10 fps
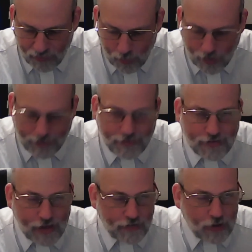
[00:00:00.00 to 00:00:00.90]
one of the
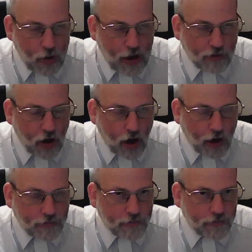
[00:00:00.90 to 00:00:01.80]
seven Noahide
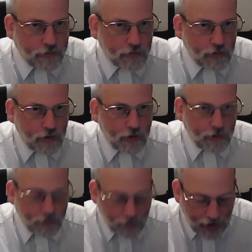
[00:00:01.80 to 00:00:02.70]
laws,
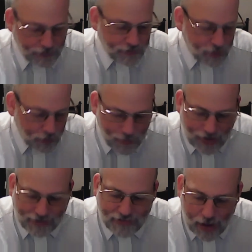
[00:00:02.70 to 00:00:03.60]
right? Certainly
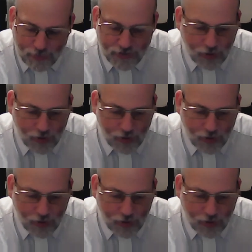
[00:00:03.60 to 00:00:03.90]
many times Torah